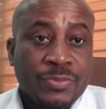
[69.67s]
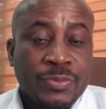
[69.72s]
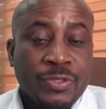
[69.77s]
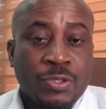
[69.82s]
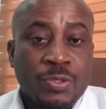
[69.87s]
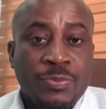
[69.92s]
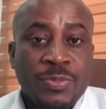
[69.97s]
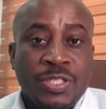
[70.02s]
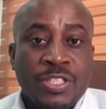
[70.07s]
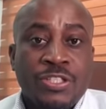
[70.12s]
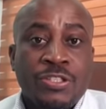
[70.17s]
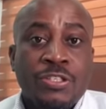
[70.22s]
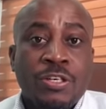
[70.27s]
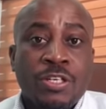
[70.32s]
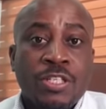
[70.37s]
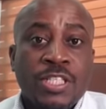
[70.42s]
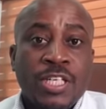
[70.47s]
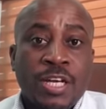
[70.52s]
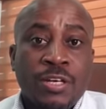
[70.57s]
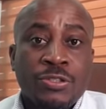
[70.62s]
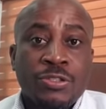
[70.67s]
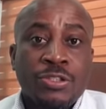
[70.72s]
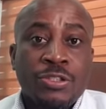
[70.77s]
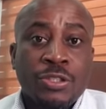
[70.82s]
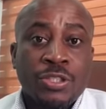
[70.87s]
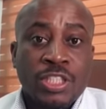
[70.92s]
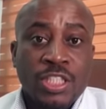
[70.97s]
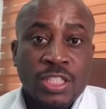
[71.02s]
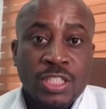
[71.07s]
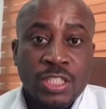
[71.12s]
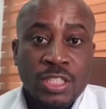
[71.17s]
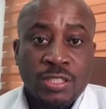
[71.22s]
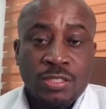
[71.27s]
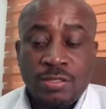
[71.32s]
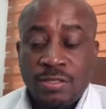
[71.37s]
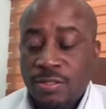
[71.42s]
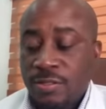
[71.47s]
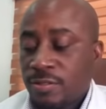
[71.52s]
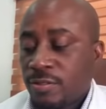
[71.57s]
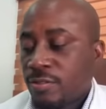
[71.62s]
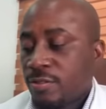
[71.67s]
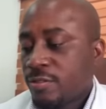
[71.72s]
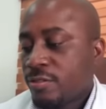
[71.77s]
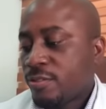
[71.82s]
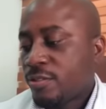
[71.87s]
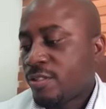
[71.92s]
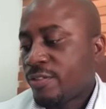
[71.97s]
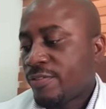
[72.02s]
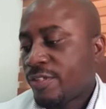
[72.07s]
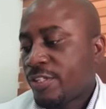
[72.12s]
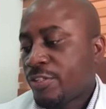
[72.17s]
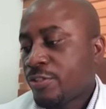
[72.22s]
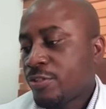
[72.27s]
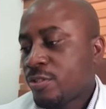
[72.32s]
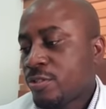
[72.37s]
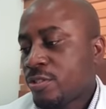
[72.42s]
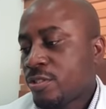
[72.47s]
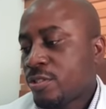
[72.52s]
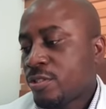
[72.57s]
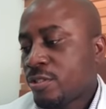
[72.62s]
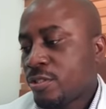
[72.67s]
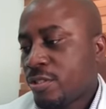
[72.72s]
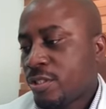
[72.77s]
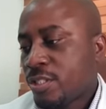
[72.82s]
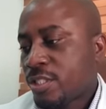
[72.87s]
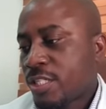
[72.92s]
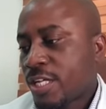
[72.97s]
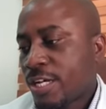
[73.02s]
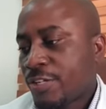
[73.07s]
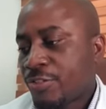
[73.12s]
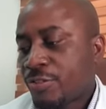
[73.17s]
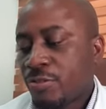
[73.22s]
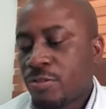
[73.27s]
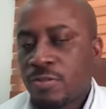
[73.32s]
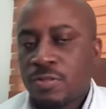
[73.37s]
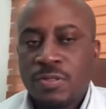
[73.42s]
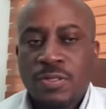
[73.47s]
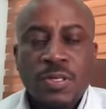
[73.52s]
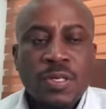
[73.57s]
You'll be shocked how short it is. It's a very short discussion.